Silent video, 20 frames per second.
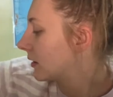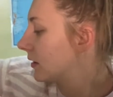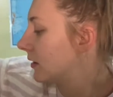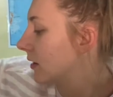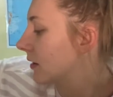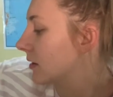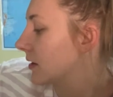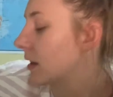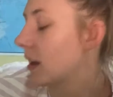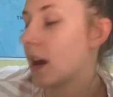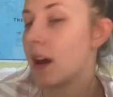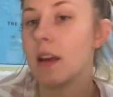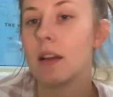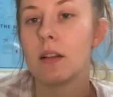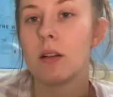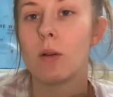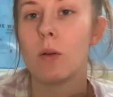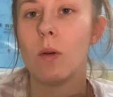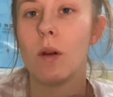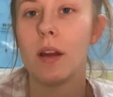does get
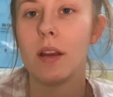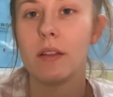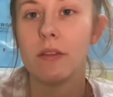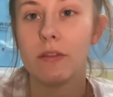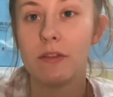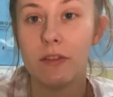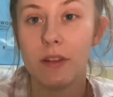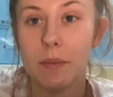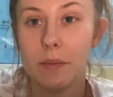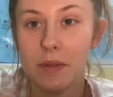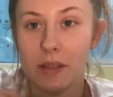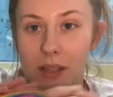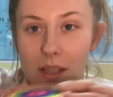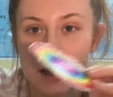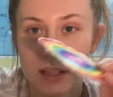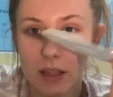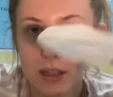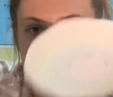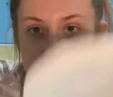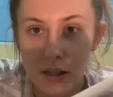quite
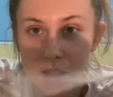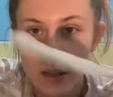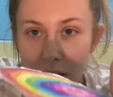flimsy.